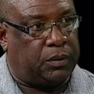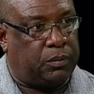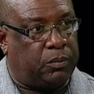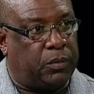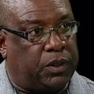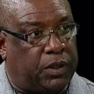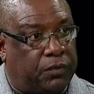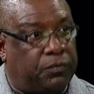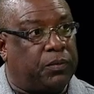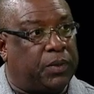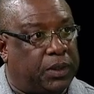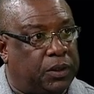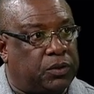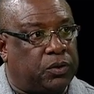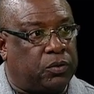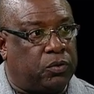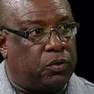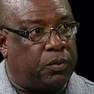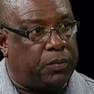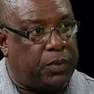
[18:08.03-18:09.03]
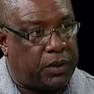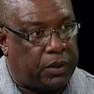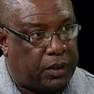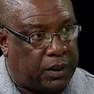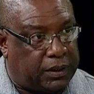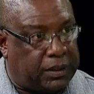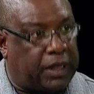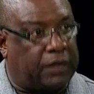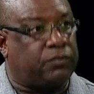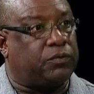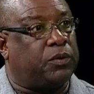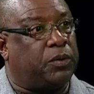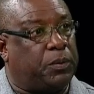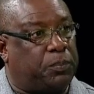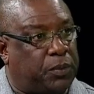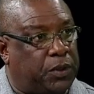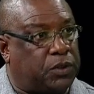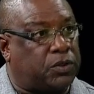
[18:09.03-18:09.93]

but they're willing to go beyond that to repay.